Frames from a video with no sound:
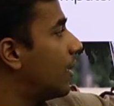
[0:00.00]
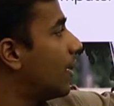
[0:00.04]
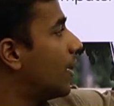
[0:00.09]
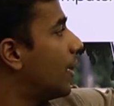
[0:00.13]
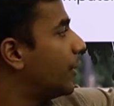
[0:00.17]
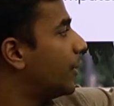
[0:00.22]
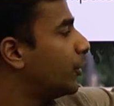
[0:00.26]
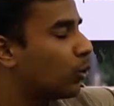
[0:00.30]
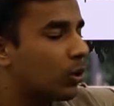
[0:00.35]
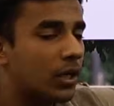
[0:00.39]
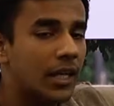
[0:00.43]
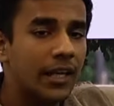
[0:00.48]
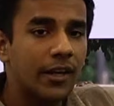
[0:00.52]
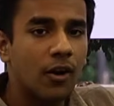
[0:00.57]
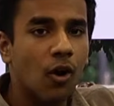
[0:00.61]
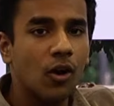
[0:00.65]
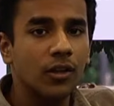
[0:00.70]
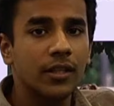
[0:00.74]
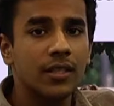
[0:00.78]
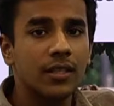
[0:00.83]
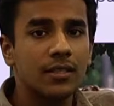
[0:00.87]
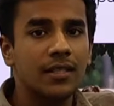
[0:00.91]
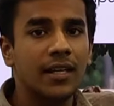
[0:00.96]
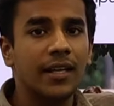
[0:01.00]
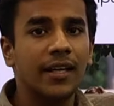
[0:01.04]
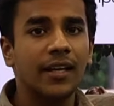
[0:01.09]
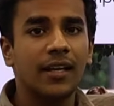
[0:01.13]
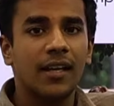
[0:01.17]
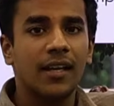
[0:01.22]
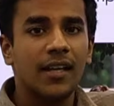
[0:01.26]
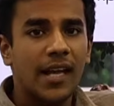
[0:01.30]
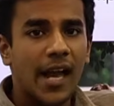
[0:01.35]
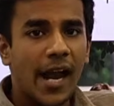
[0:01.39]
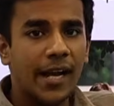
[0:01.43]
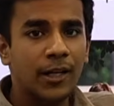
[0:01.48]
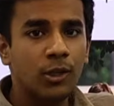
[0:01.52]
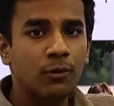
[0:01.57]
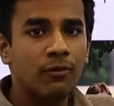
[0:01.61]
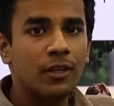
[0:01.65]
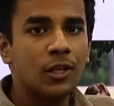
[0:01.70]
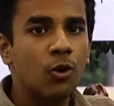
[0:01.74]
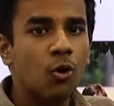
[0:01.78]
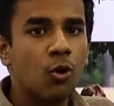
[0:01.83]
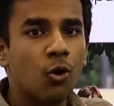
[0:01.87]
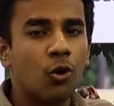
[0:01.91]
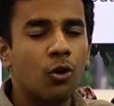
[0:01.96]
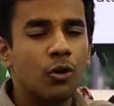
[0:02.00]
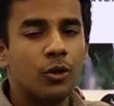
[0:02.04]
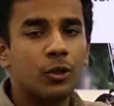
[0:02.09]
You click on this link and you will go